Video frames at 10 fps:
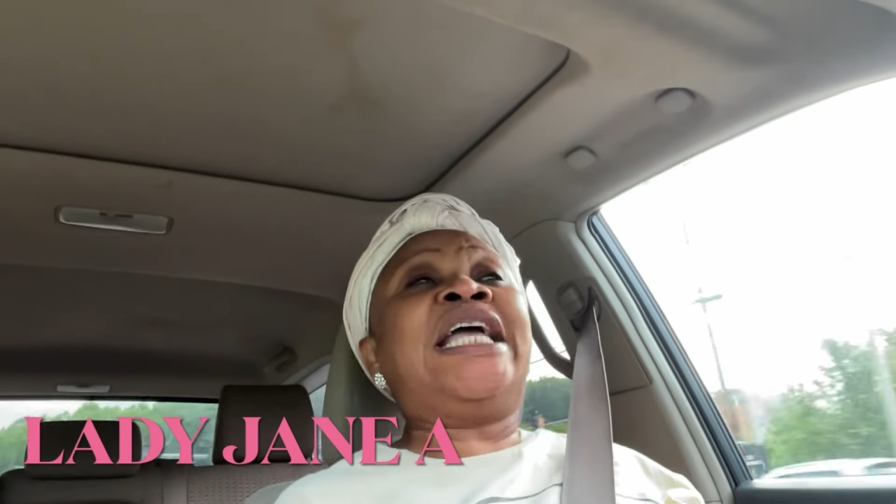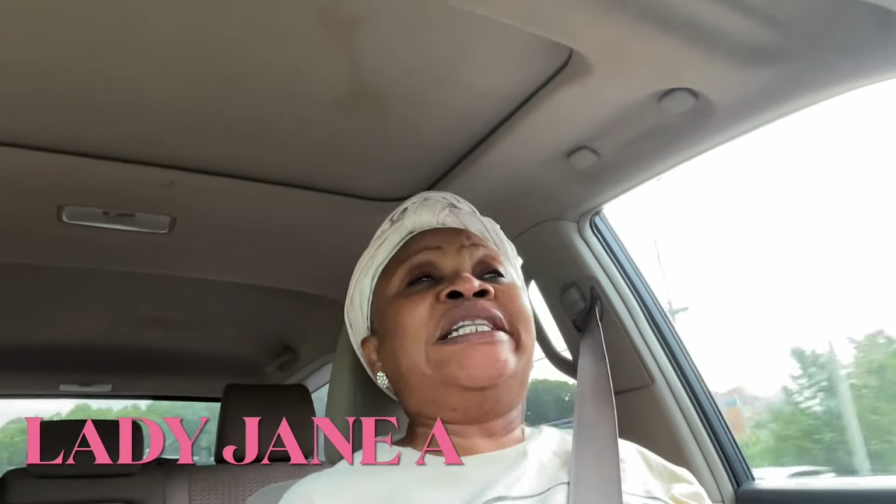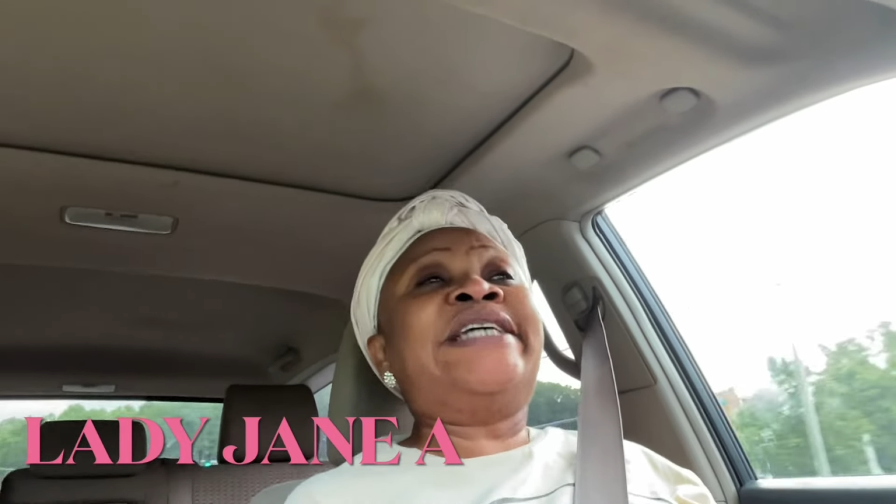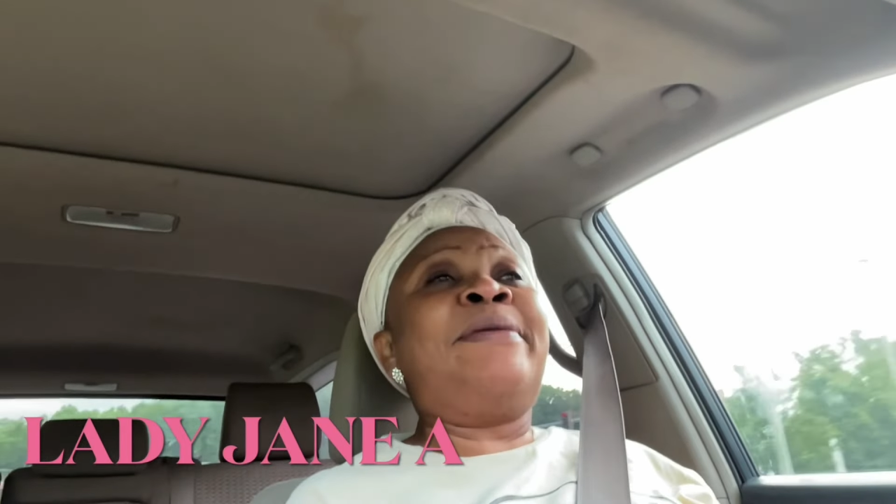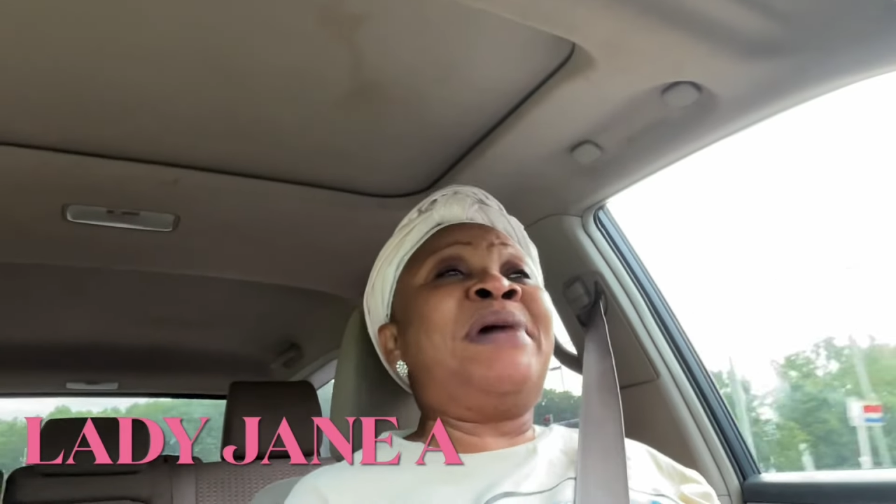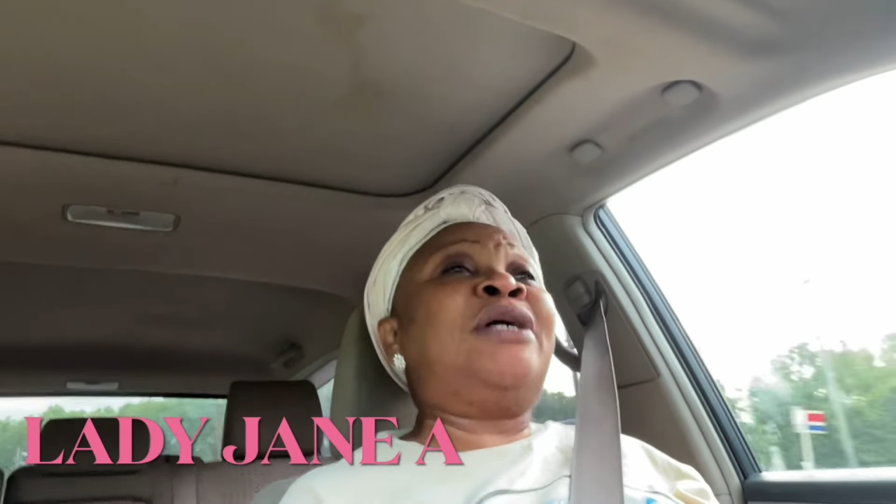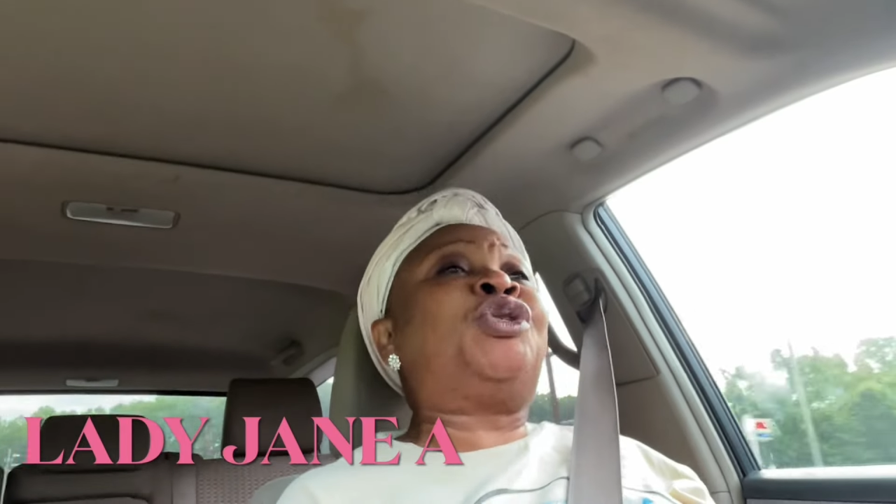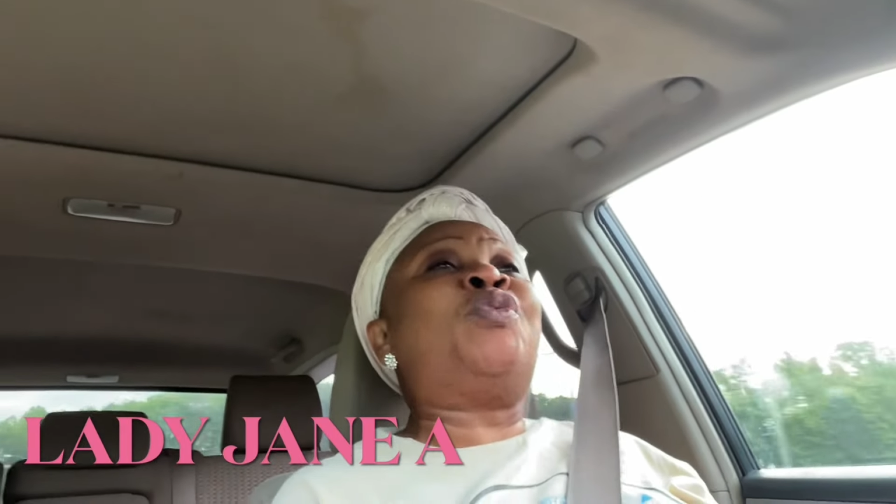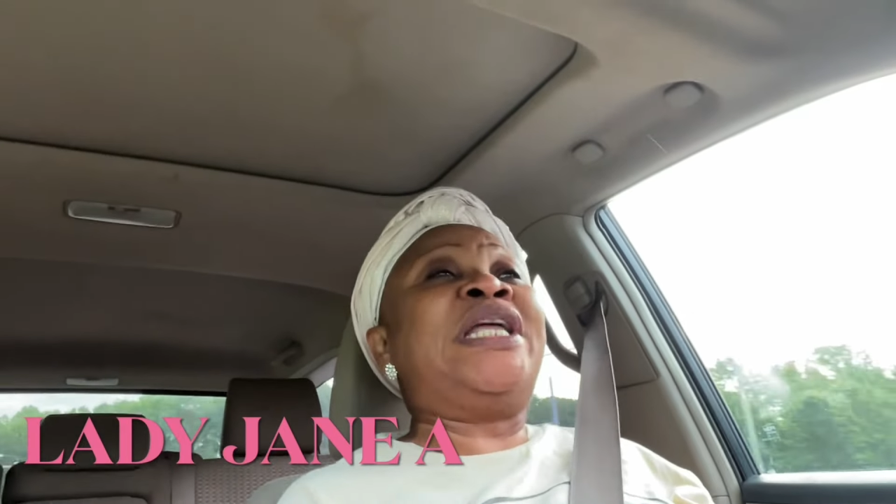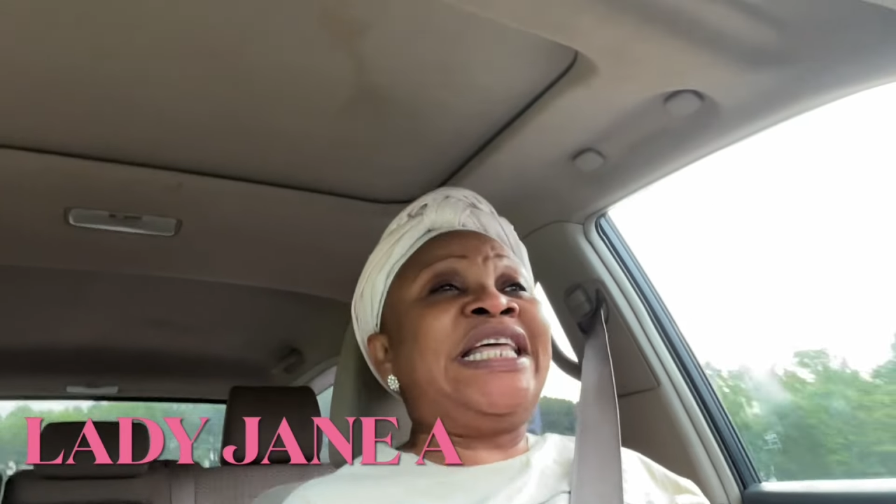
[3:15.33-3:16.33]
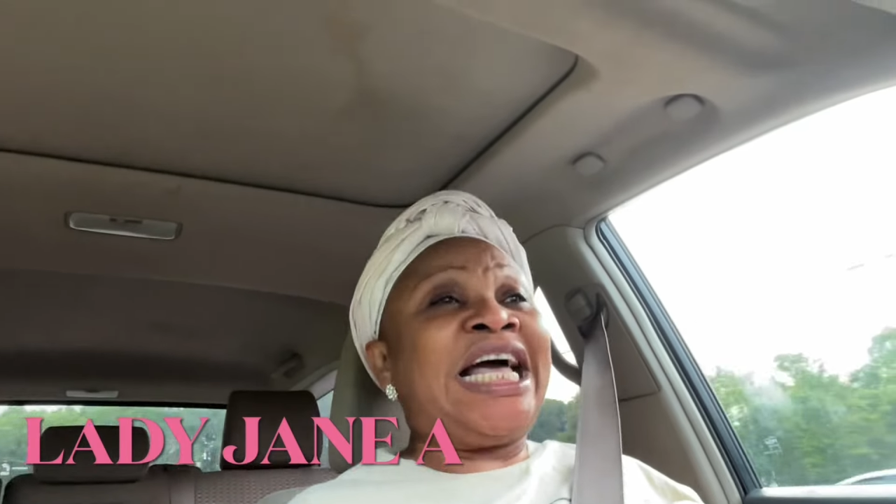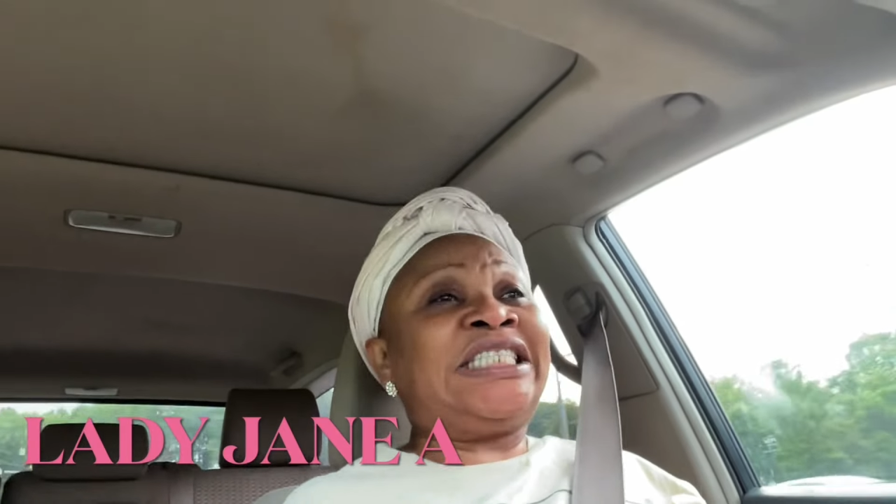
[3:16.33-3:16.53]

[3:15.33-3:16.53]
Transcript: in their mouth when they are